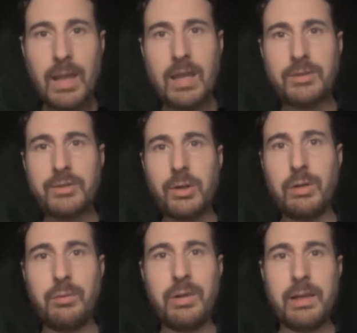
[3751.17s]
And so
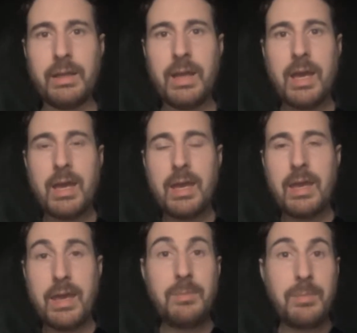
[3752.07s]
it really
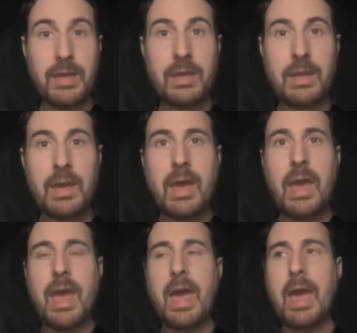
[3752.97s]
hit me.
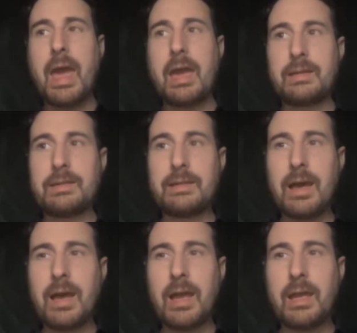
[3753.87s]
And
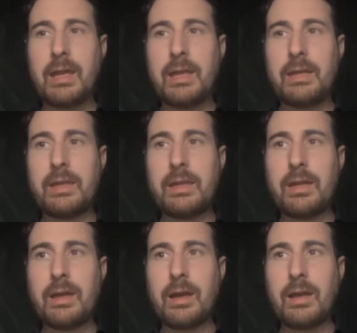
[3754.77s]
I
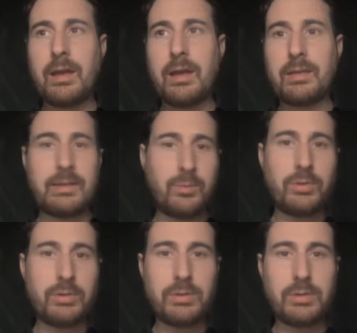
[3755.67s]
said,
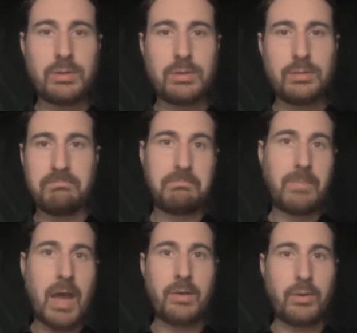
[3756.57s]
well,
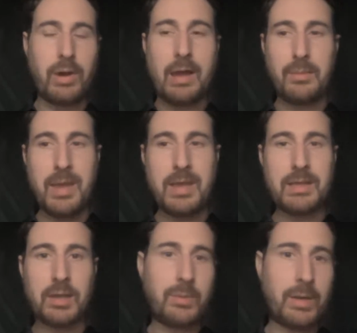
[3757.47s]
I don't know how to make a
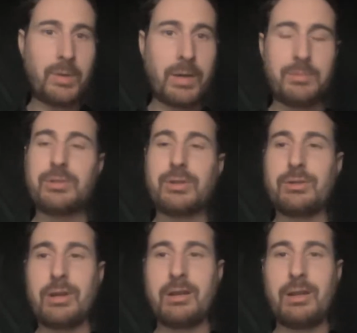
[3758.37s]
documentary, but I'm just going
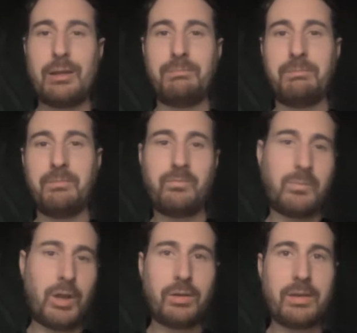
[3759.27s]
to try
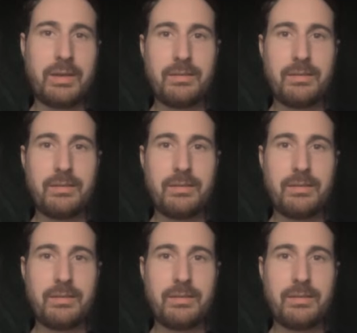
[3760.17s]
to